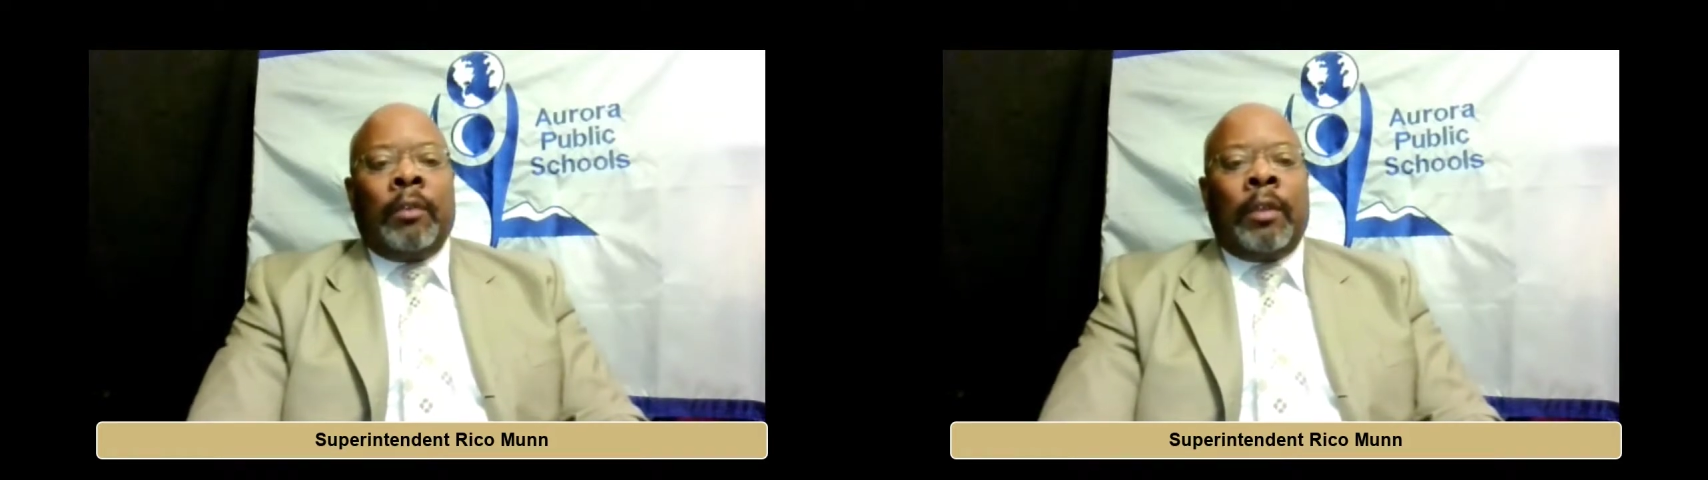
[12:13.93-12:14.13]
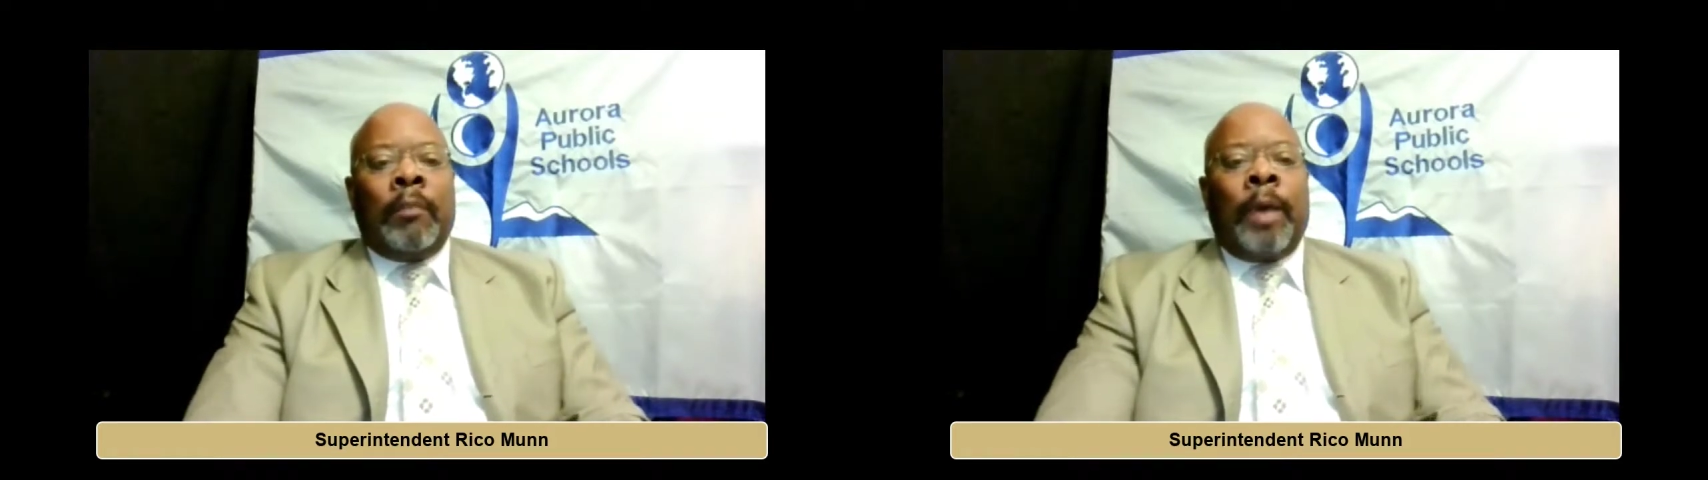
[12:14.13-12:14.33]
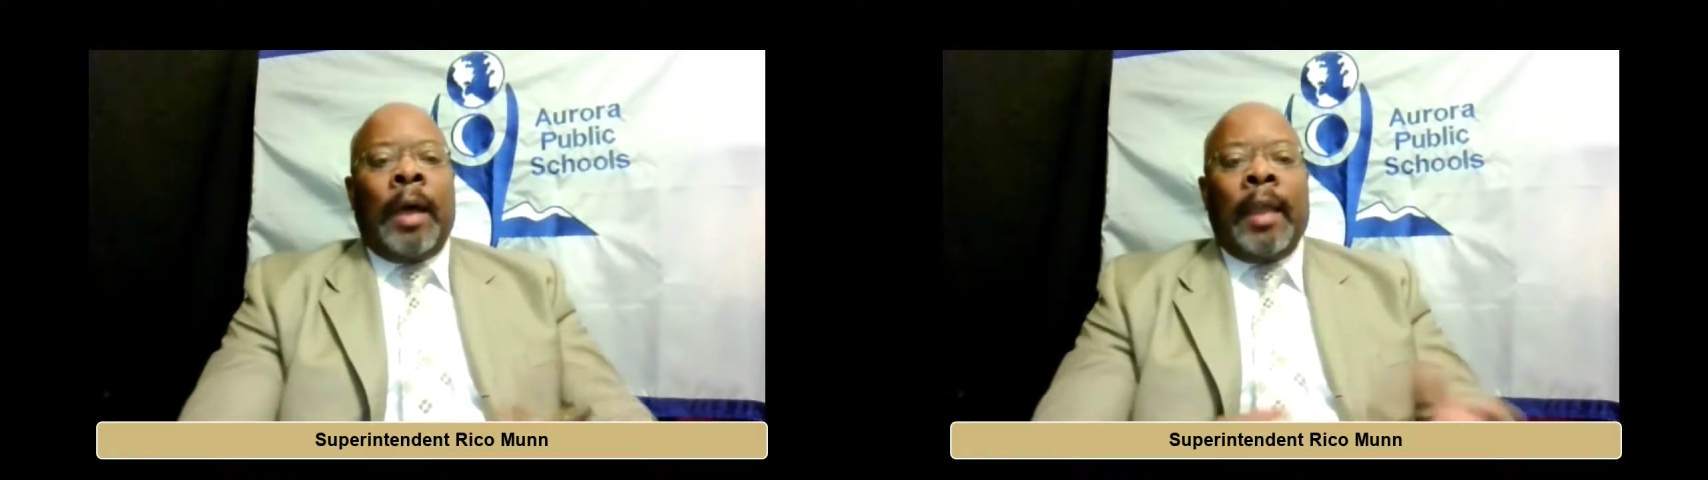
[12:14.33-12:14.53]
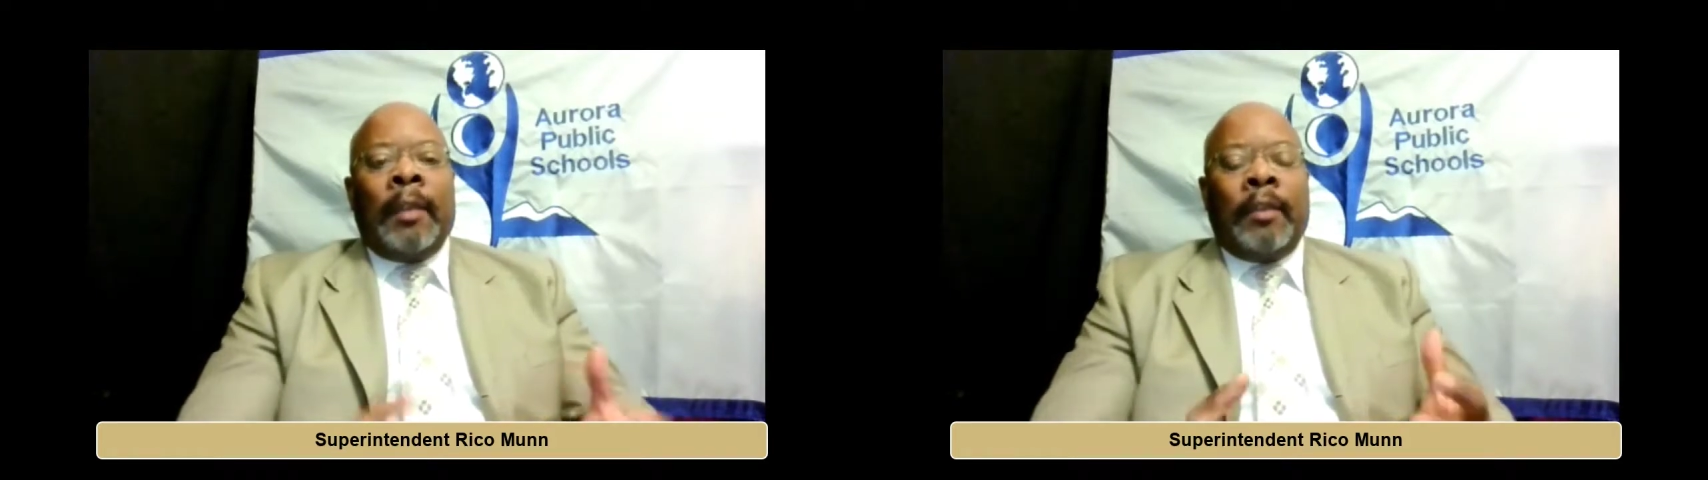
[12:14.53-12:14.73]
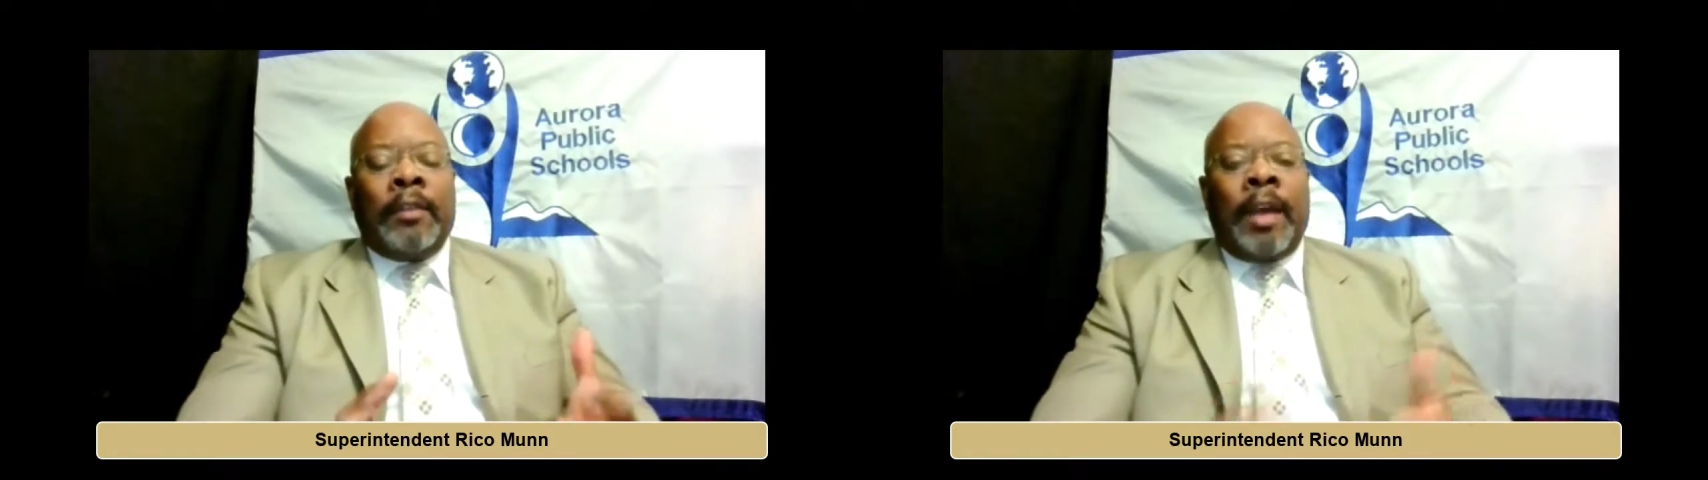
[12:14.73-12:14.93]

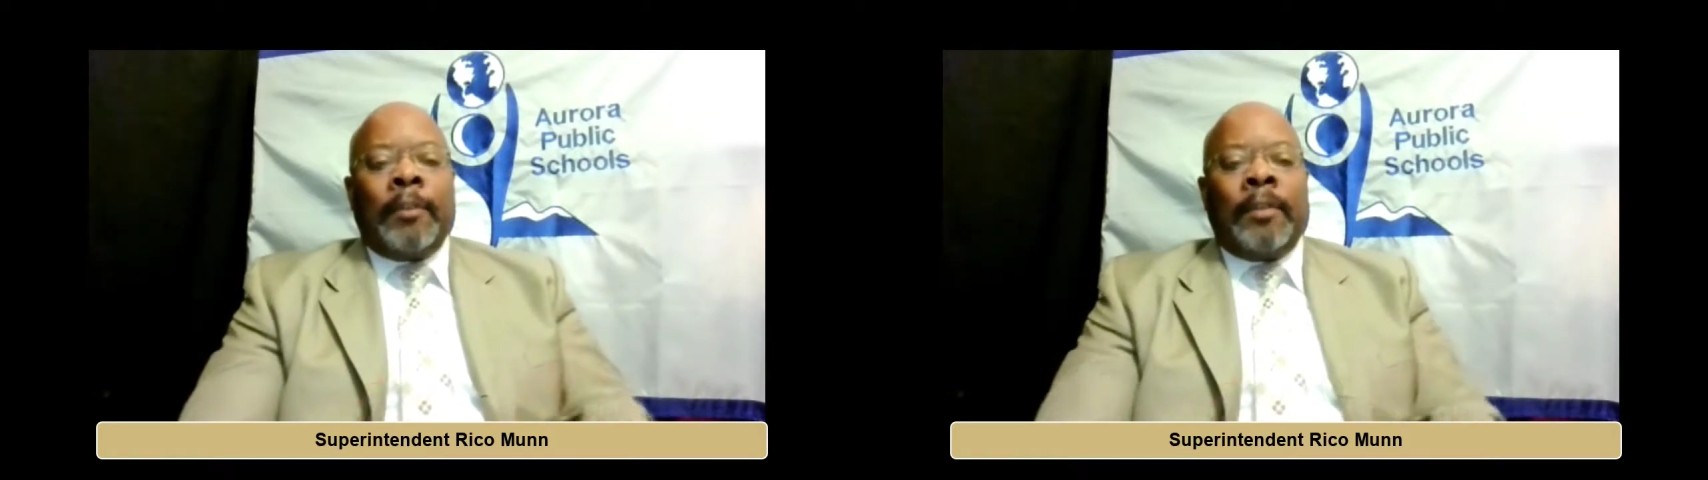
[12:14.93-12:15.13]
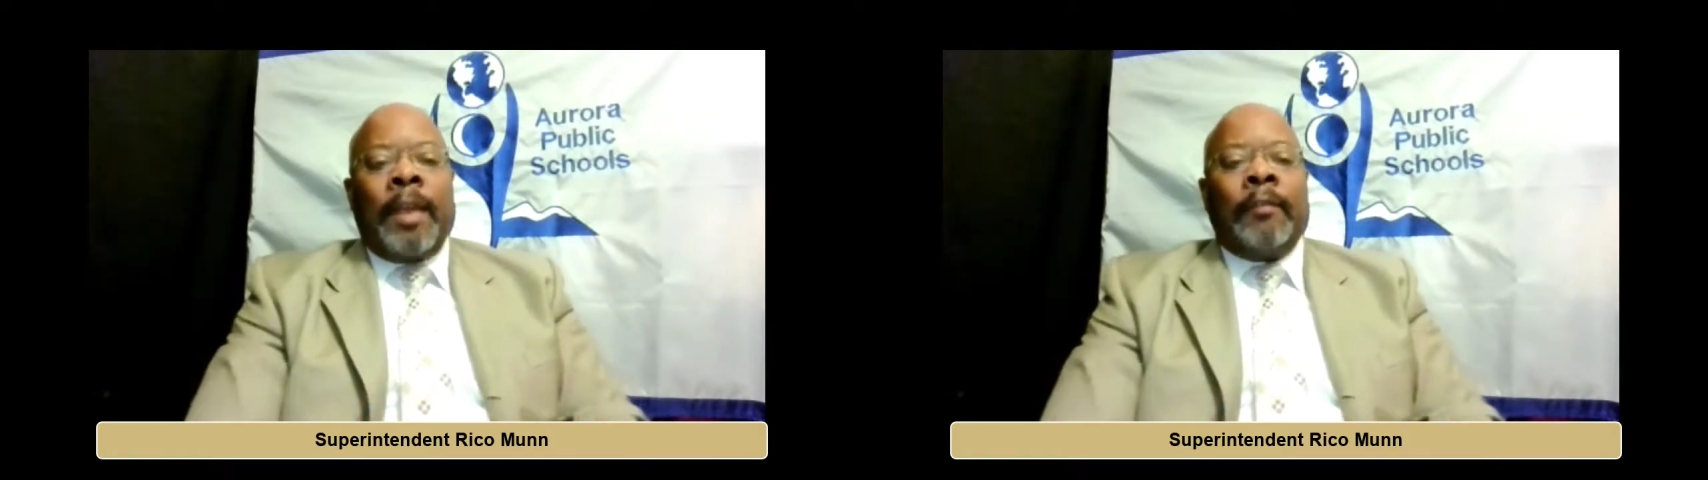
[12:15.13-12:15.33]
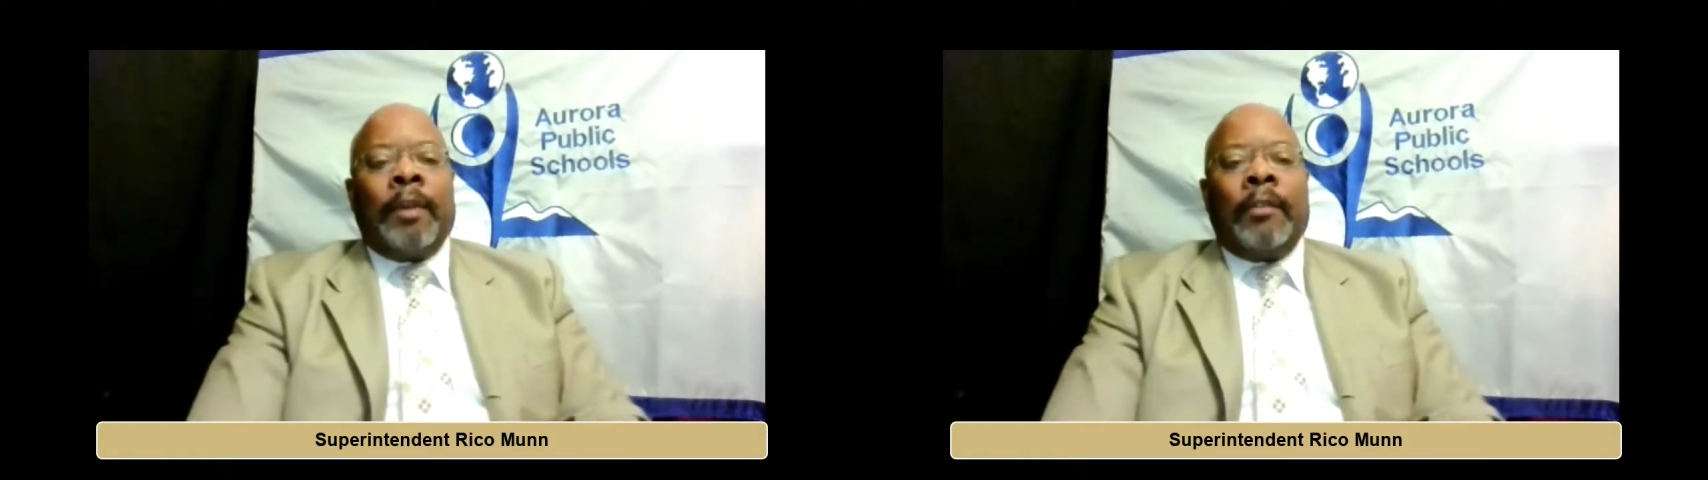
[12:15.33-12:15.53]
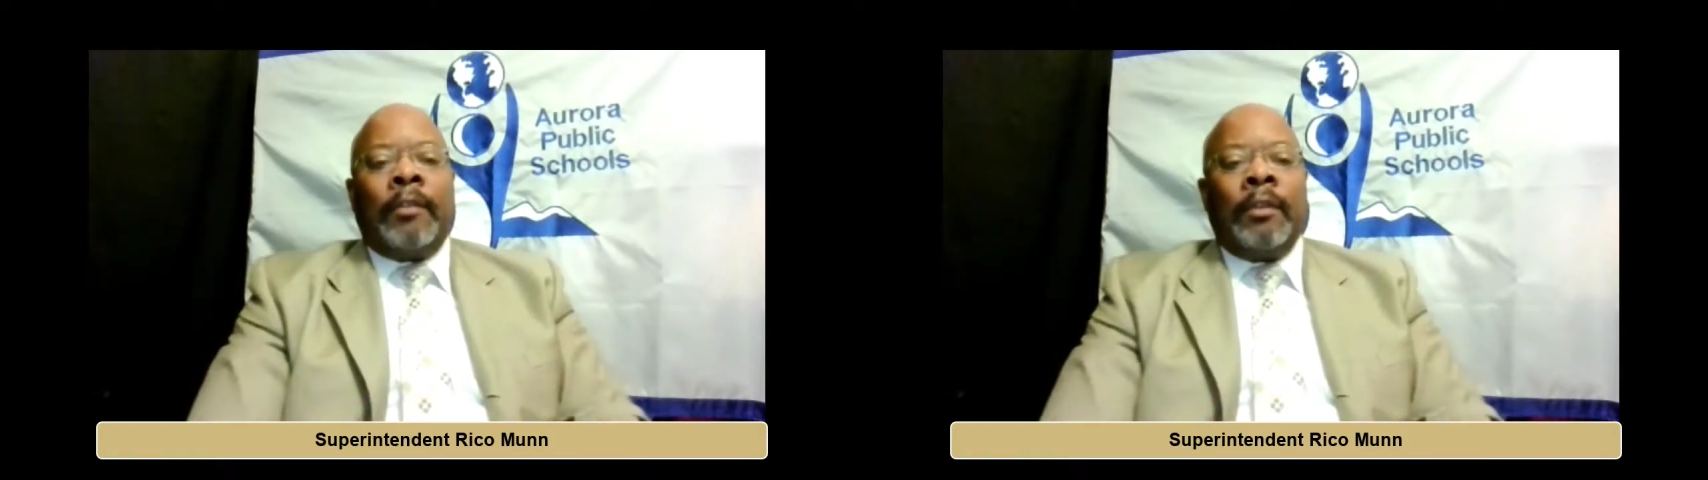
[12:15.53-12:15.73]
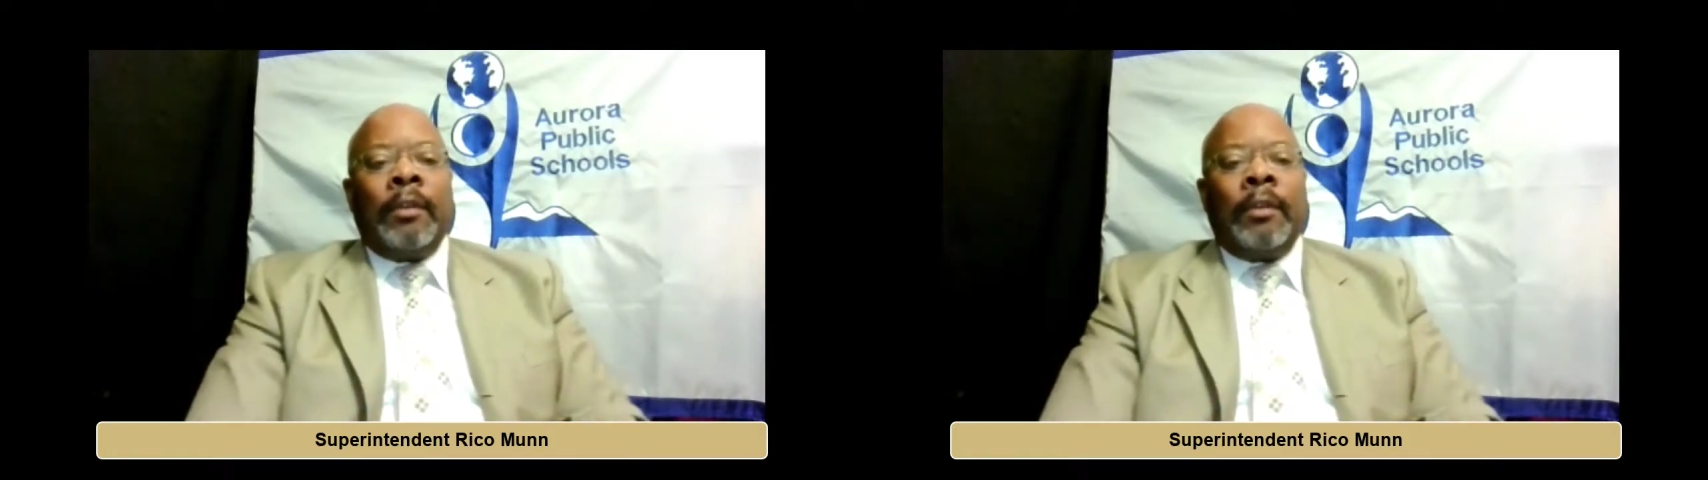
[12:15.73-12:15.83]
combined, the top 10 of us,